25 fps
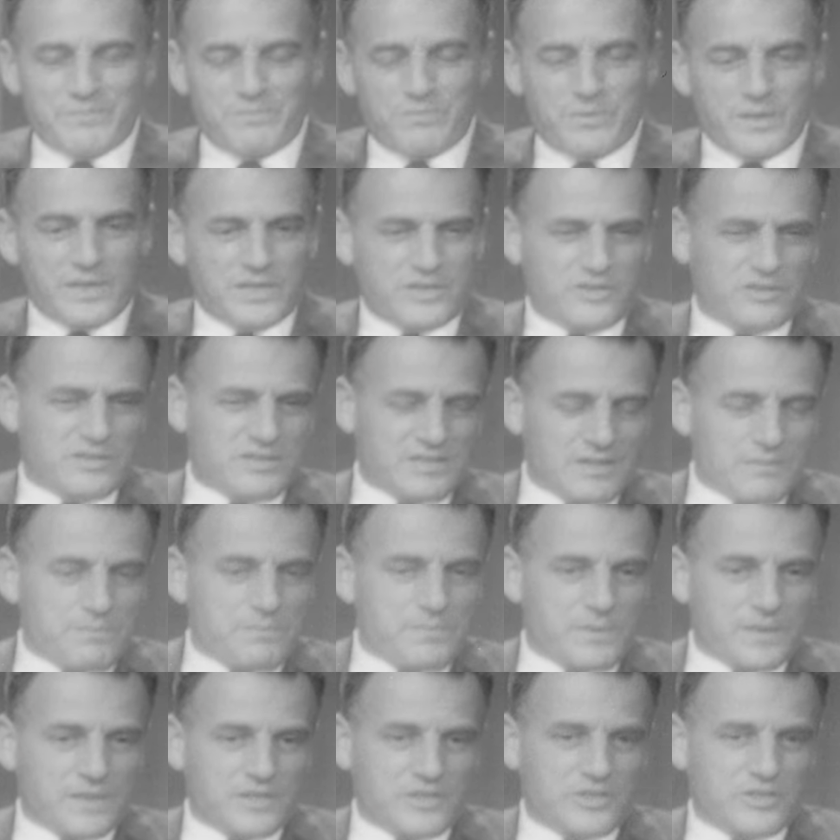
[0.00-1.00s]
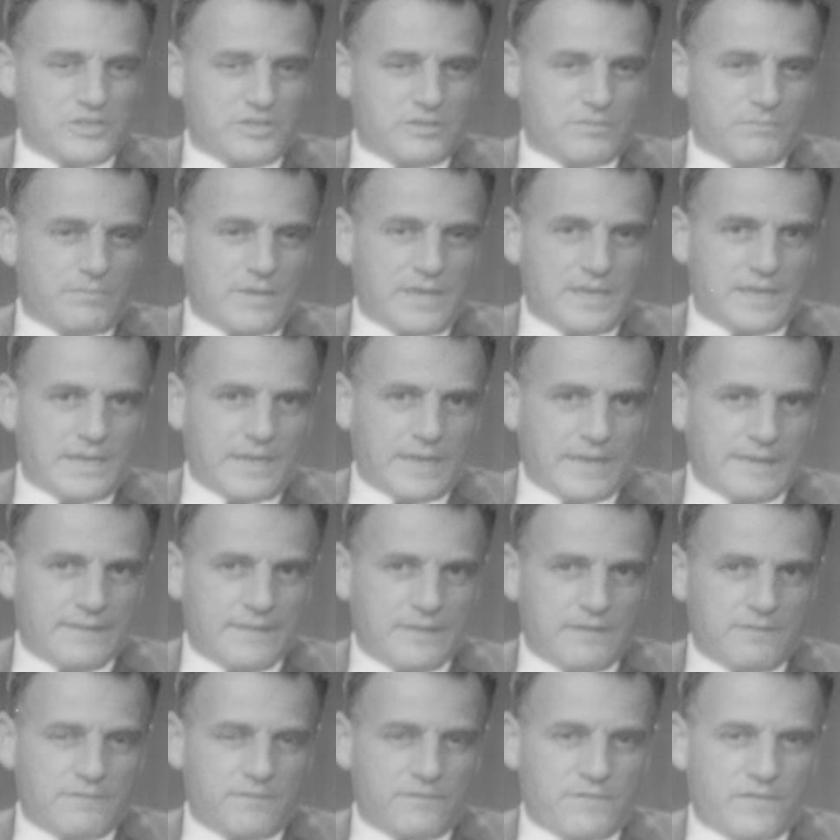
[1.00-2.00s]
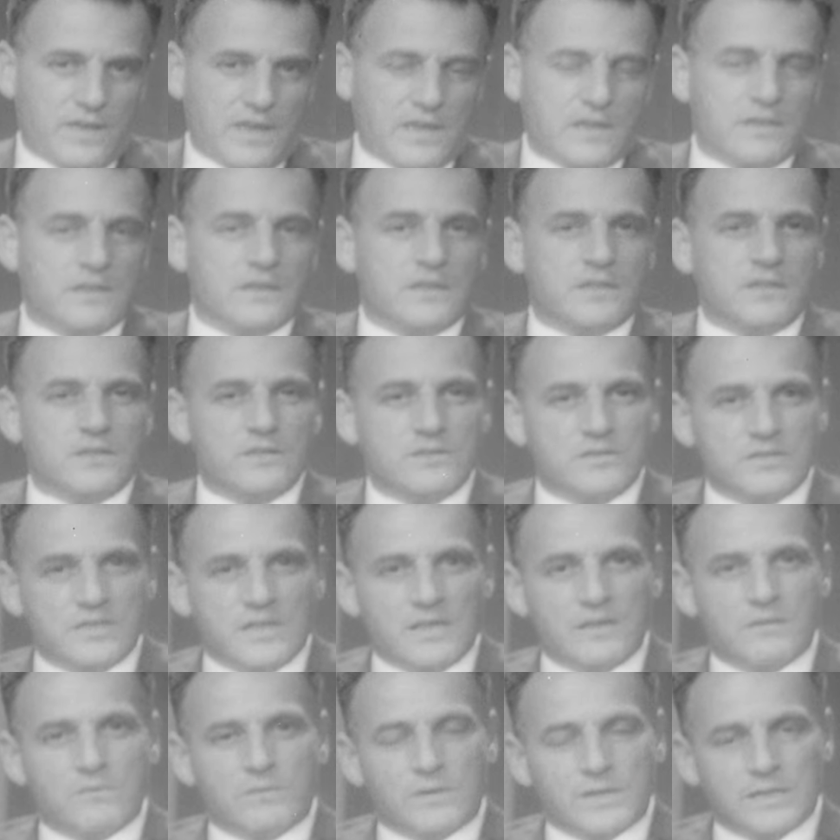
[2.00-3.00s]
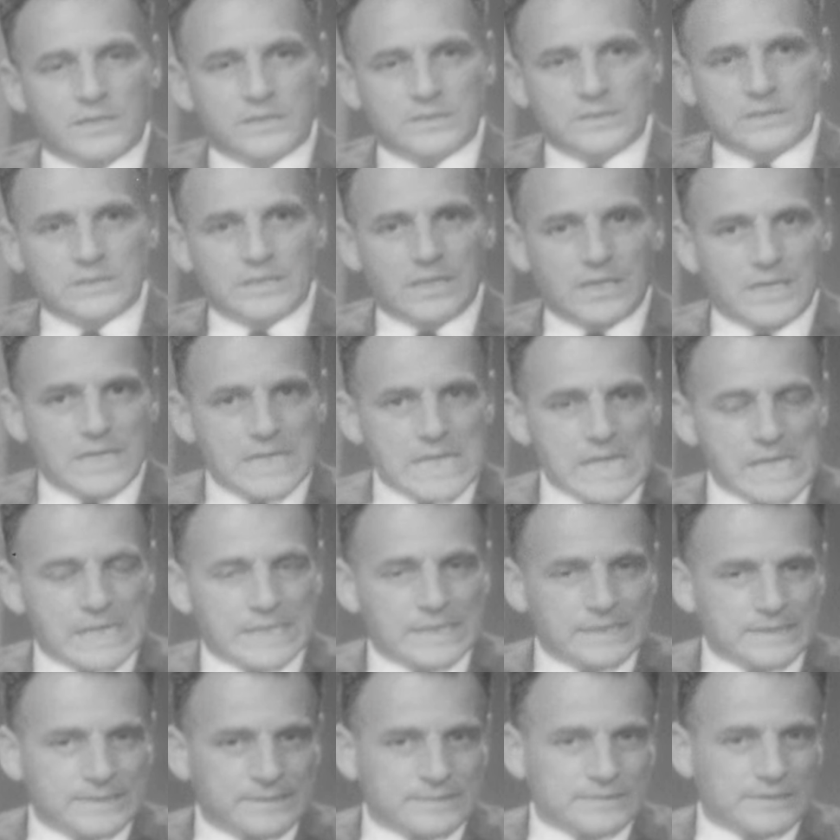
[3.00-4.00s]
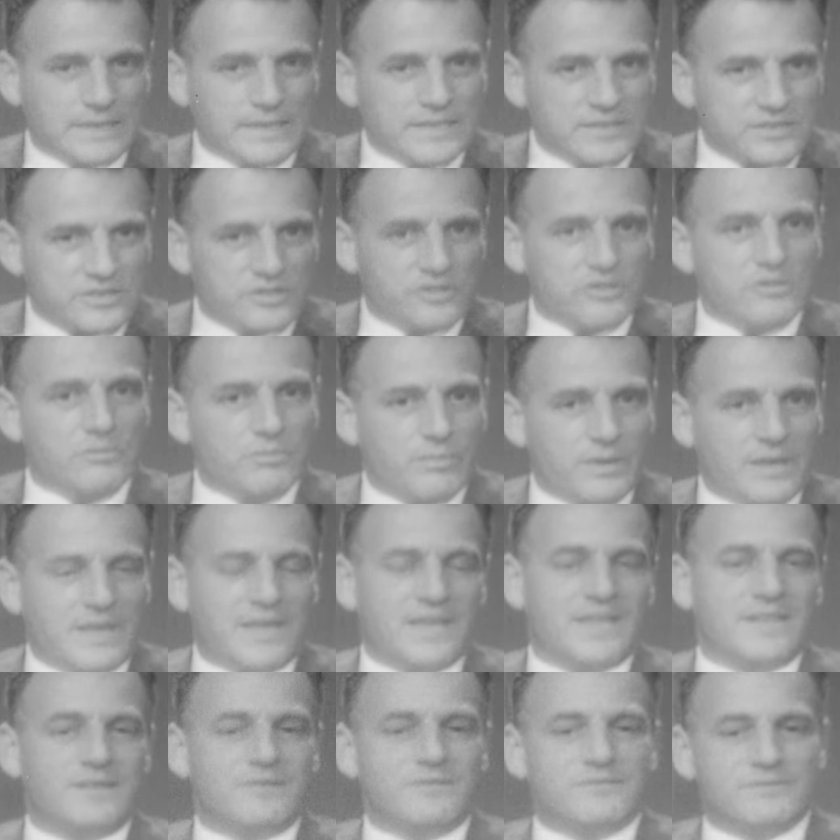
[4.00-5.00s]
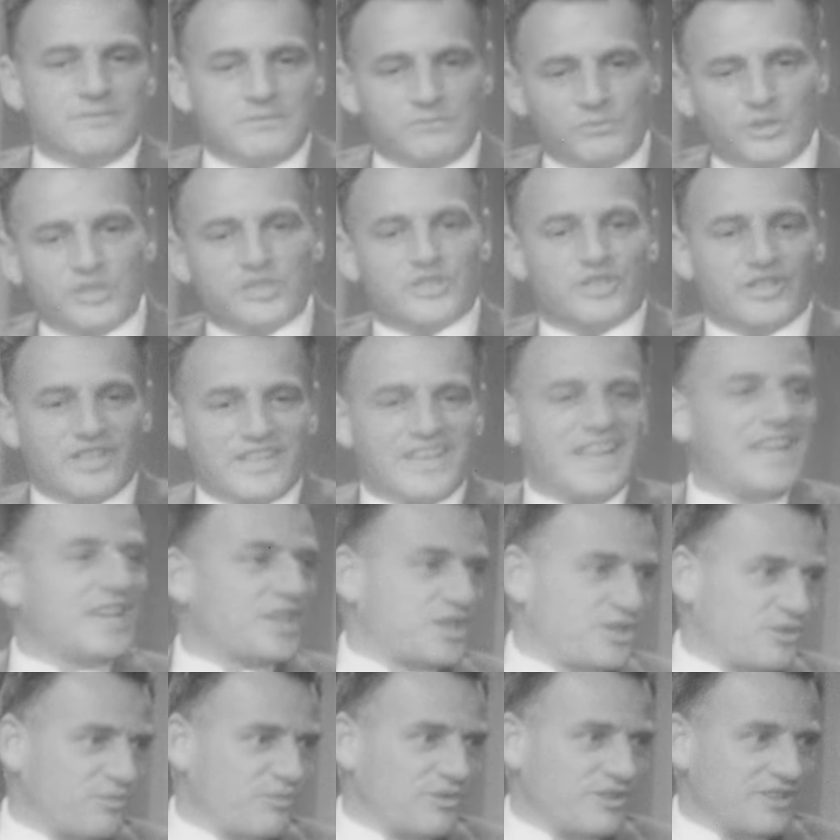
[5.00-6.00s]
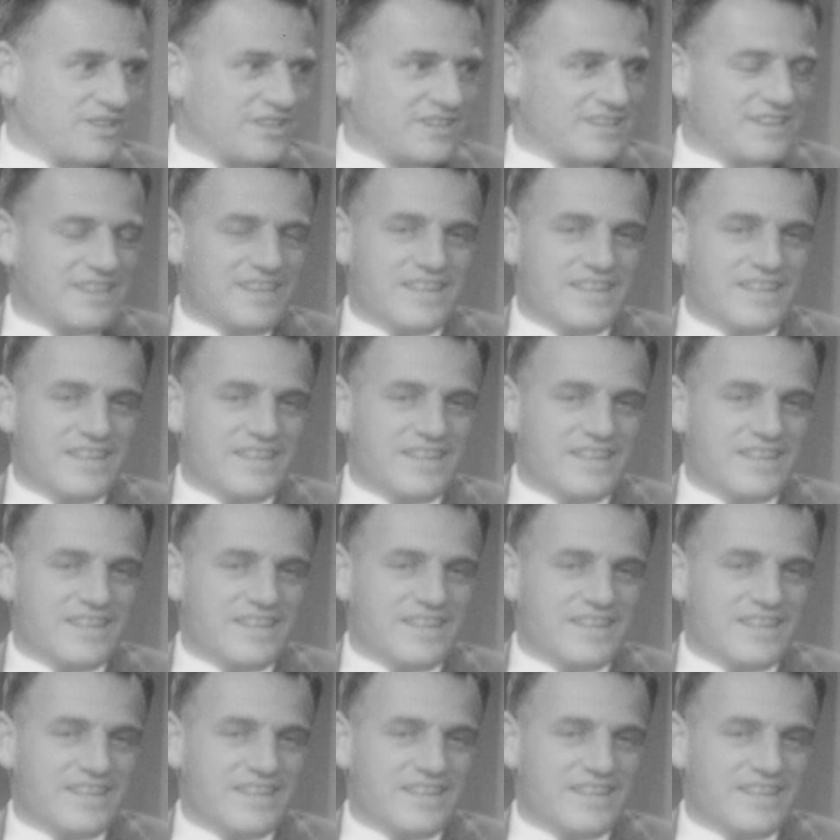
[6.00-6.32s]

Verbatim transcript: a picture. Some pictures you make and they fail, and you say, well, it's too bad, what's the next one?